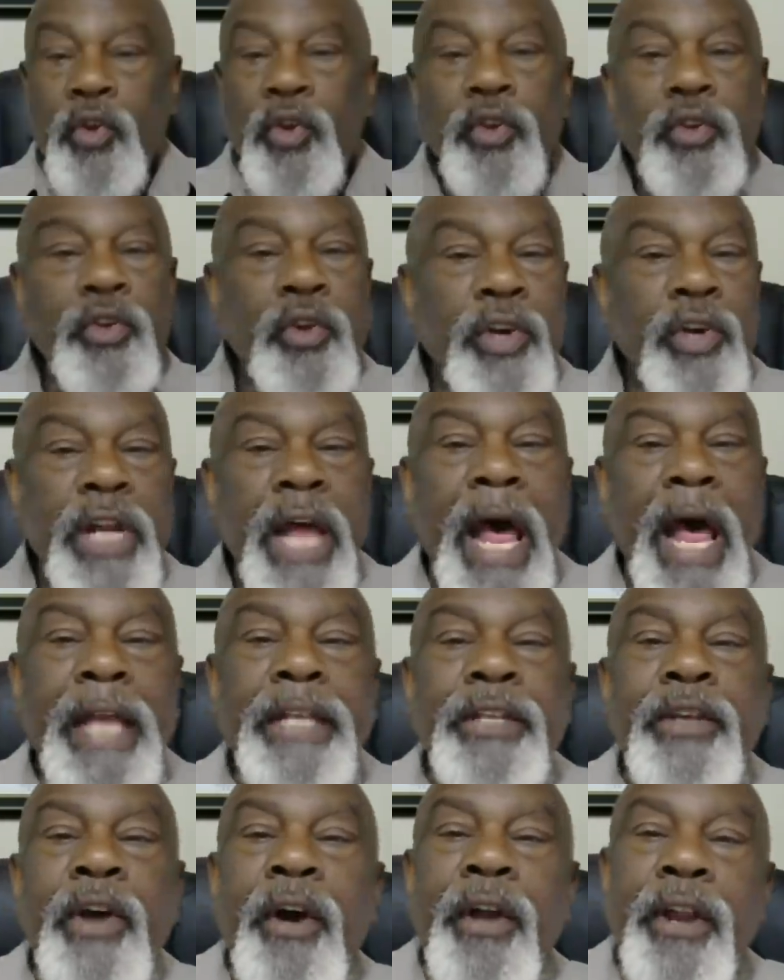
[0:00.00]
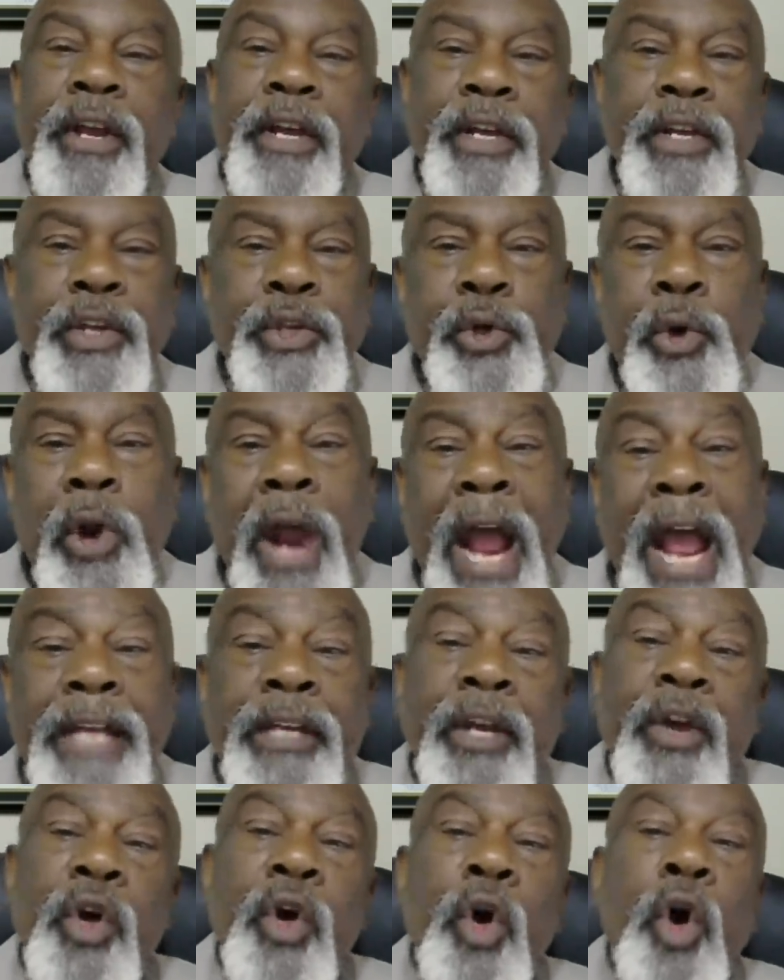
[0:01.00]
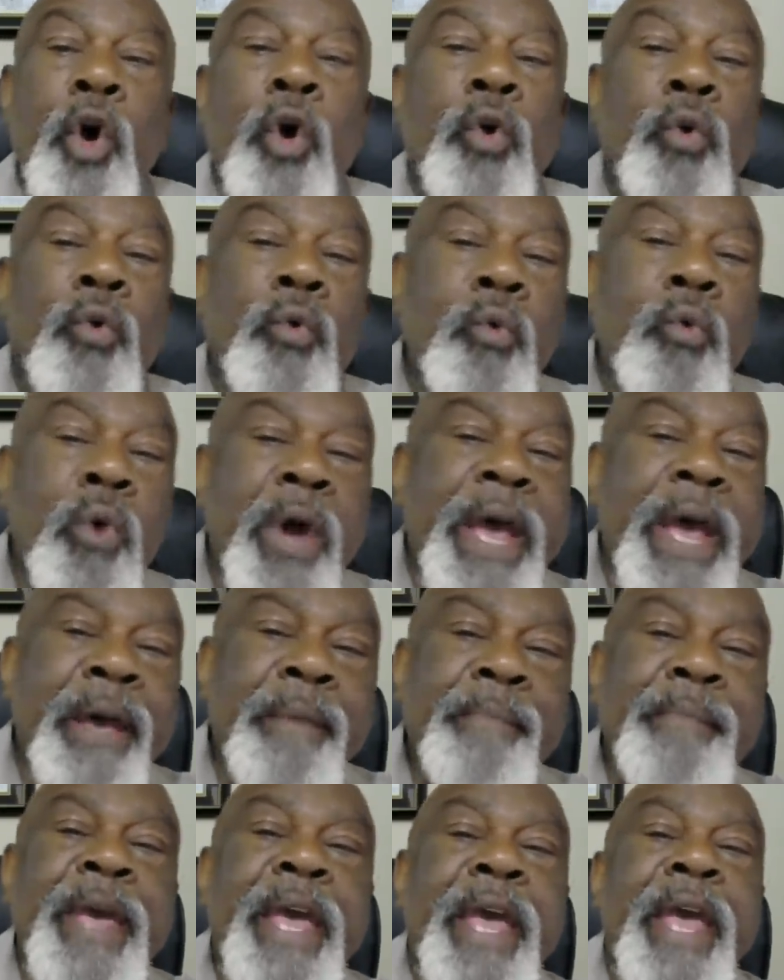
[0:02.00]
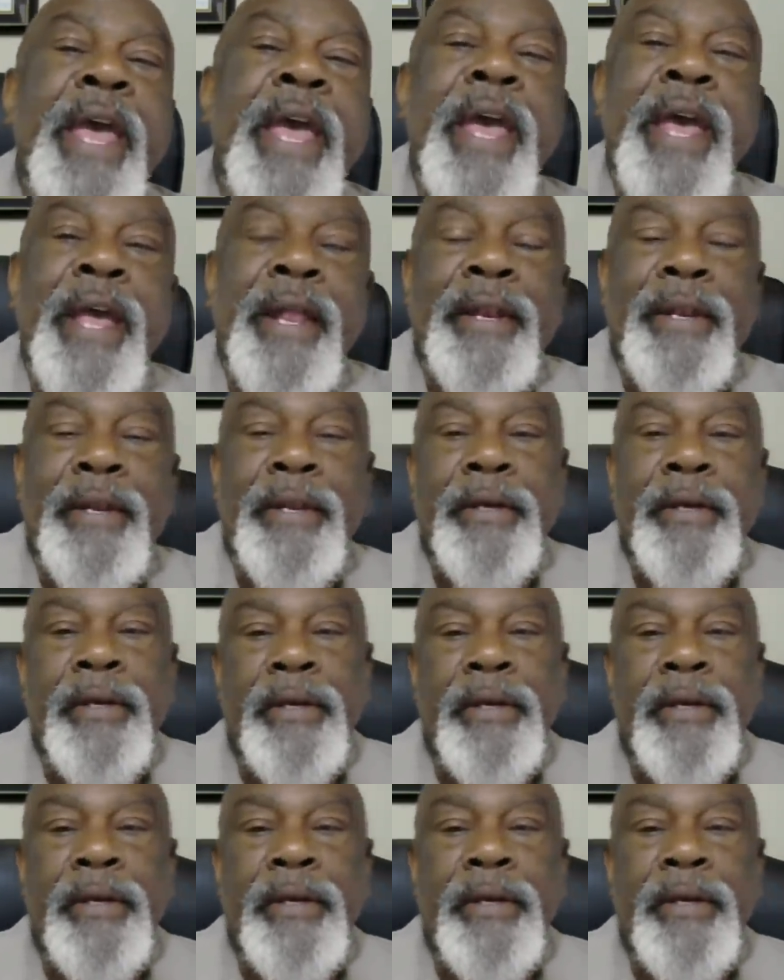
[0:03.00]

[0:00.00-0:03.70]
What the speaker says: you're not going to attract women.